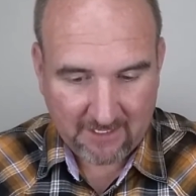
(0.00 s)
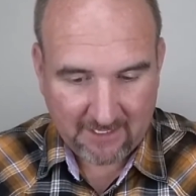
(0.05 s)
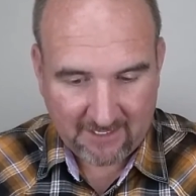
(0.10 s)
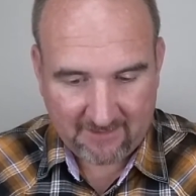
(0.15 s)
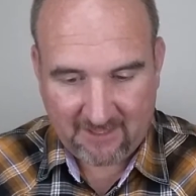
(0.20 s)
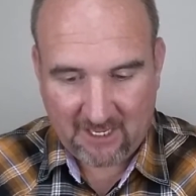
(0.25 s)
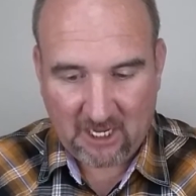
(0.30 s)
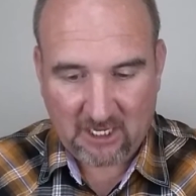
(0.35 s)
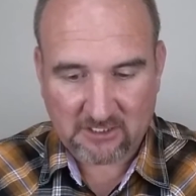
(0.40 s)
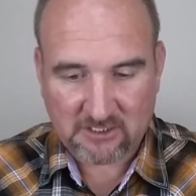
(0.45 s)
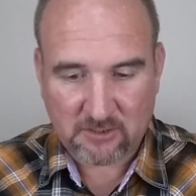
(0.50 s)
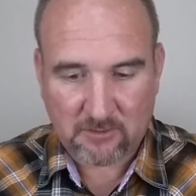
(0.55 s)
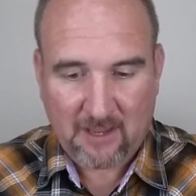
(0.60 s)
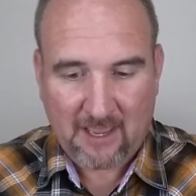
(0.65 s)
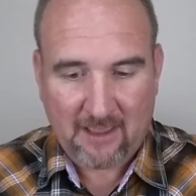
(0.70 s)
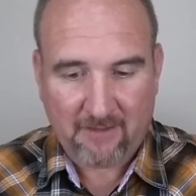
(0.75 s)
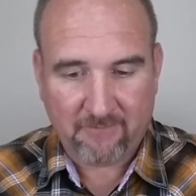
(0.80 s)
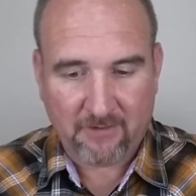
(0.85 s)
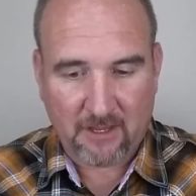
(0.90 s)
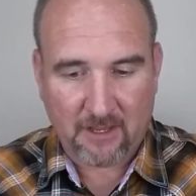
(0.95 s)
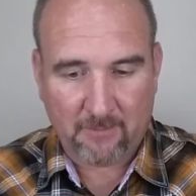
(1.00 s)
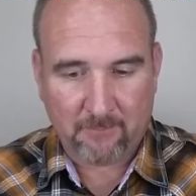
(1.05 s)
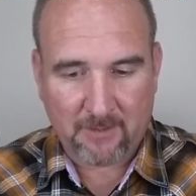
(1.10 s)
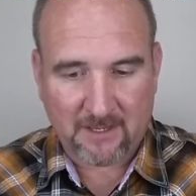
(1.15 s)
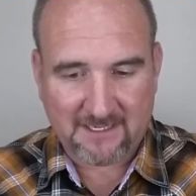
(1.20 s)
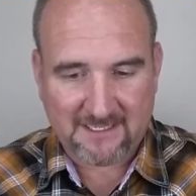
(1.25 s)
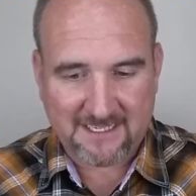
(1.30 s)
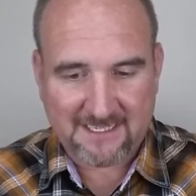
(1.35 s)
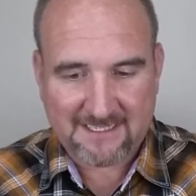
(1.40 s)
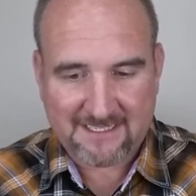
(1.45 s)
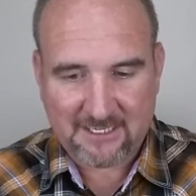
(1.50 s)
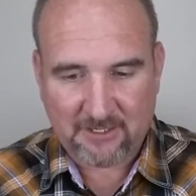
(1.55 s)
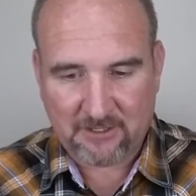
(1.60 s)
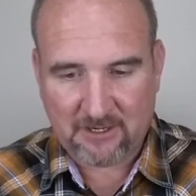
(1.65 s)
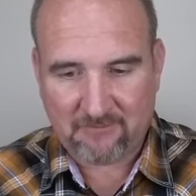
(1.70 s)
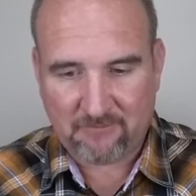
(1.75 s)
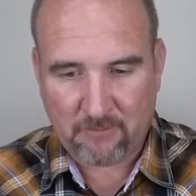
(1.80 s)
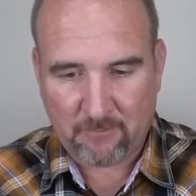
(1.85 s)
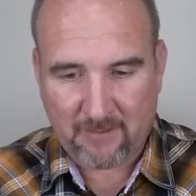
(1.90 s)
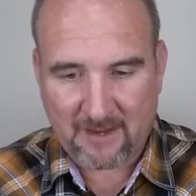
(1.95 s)
And they also have a detailed
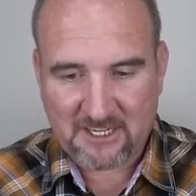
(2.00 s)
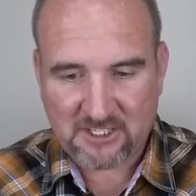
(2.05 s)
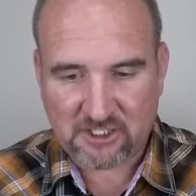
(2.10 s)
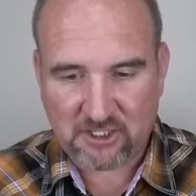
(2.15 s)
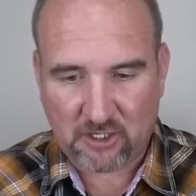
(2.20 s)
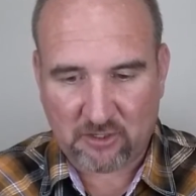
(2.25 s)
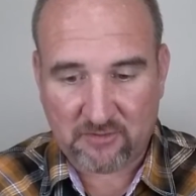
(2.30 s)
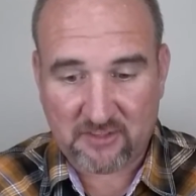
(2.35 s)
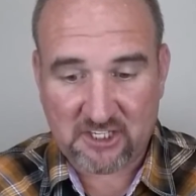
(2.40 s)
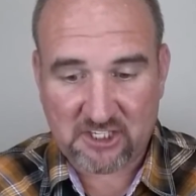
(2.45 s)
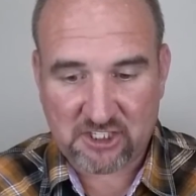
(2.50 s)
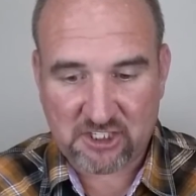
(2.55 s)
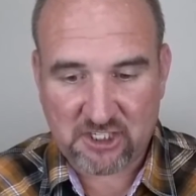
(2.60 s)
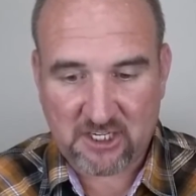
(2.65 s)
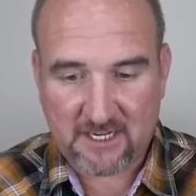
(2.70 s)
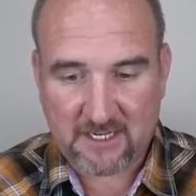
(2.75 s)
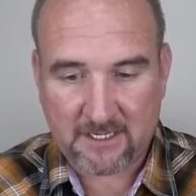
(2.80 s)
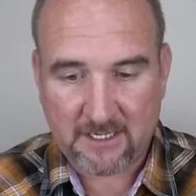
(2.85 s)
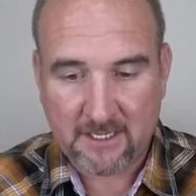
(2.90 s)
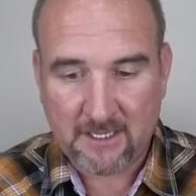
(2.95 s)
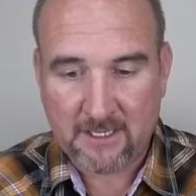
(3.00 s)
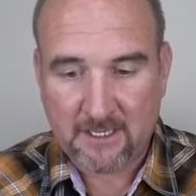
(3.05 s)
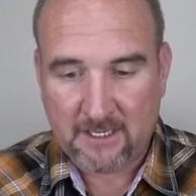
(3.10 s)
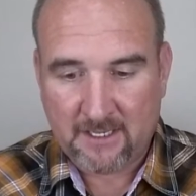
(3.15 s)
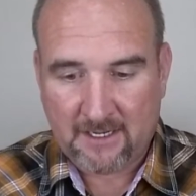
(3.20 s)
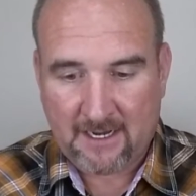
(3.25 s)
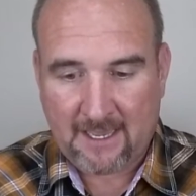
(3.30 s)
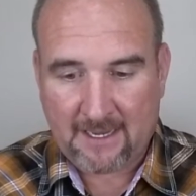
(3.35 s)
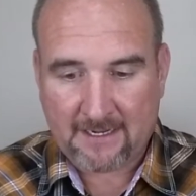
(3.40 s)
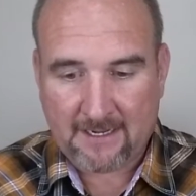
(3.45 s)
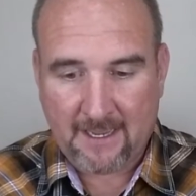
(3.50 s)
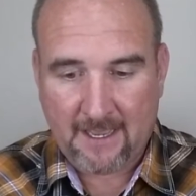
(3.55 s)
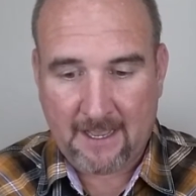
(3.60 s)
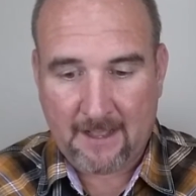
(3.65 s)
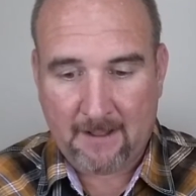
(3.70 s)
information on this sheet. Like,